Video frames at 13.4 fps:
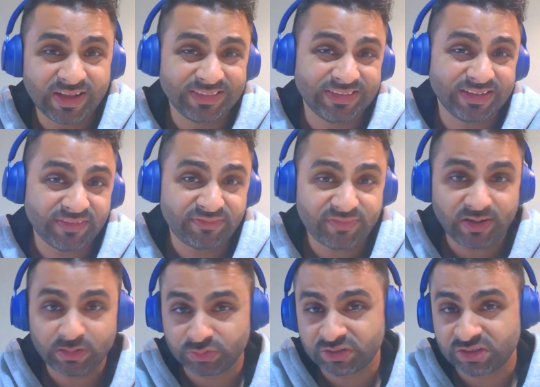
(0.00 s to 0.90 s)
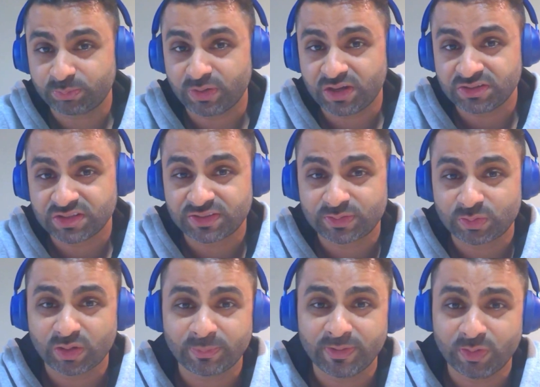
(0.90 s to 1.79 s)
that I follow this process
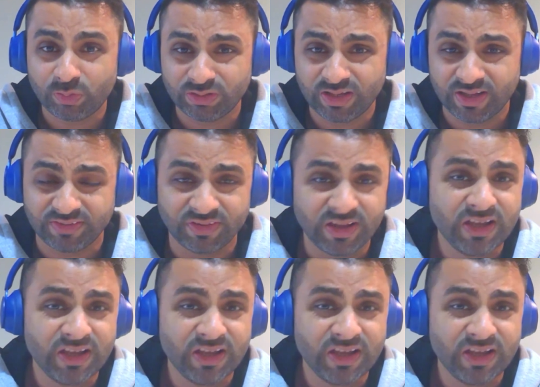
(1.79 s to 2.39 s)
throughout my whole life.